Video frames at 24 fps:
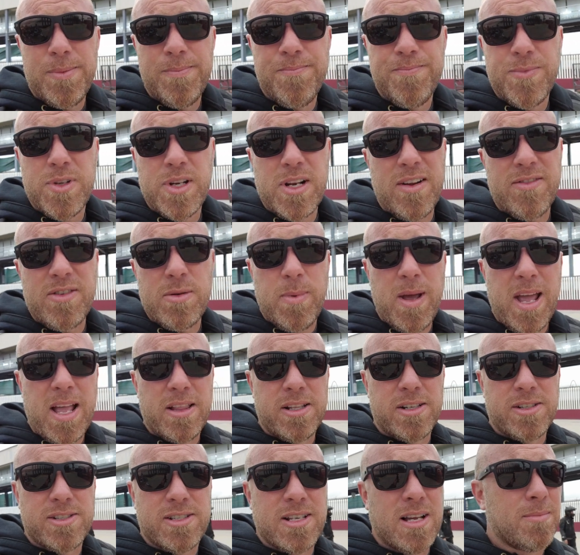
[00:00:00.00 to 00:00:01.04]
you're gonna have to pay a
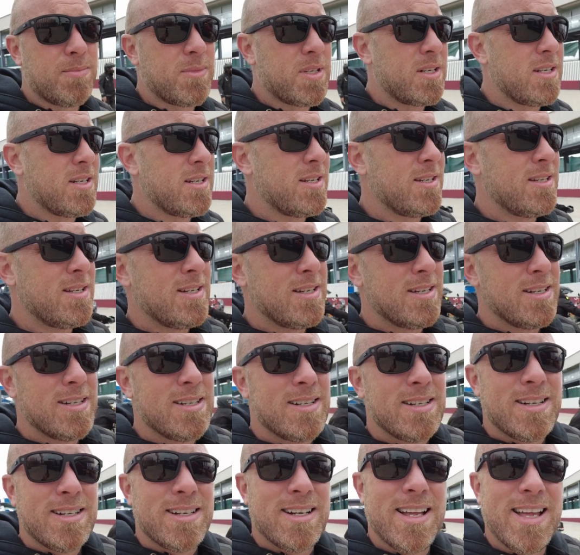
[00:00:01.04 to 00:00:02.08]
little something
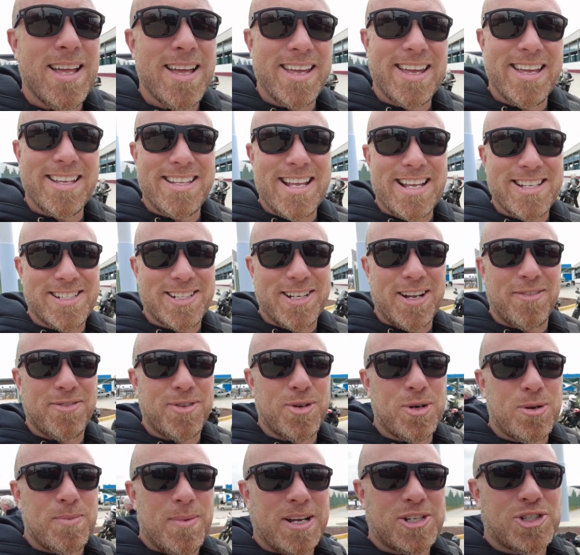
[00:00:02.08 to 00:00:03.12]
and get that stuff
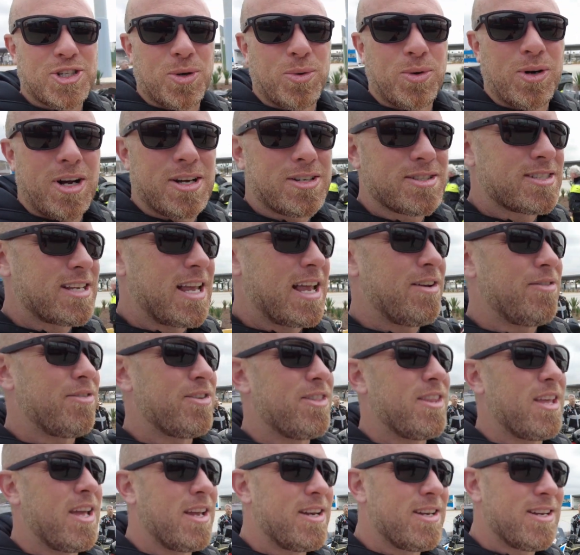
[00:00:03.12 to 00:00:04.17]
through to make sure we're all safe,
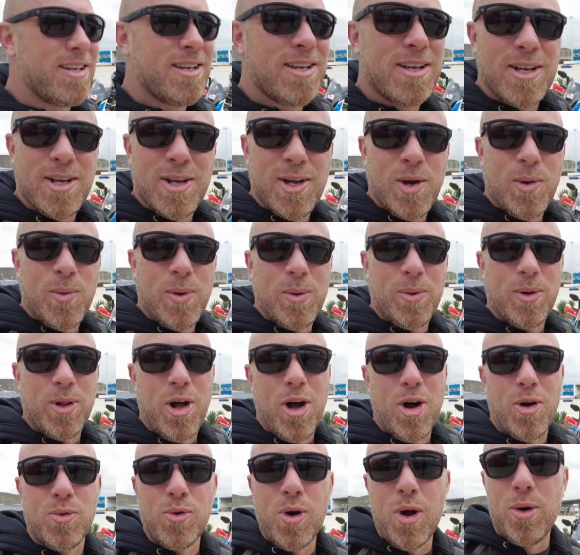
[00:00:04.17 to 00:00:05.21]
and then we will
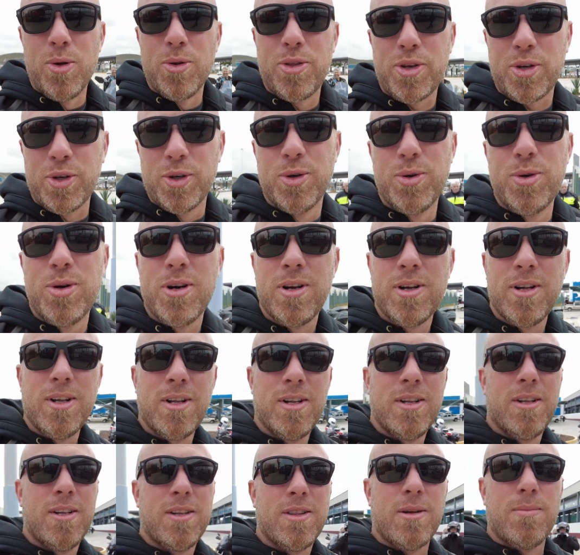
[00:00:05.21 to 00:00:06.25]
all roll through
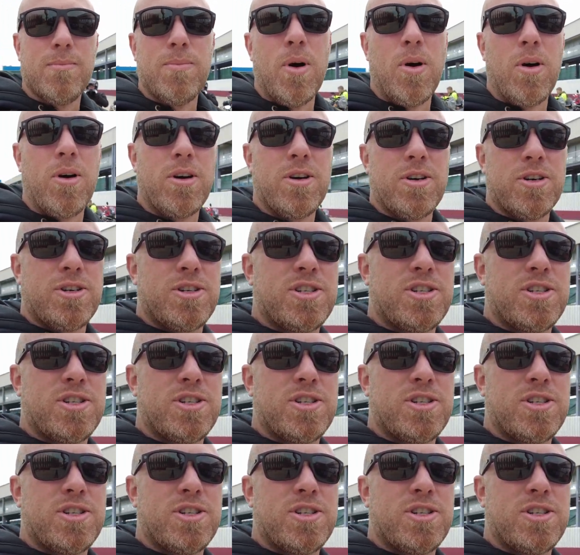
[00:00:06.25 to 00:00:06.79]
the border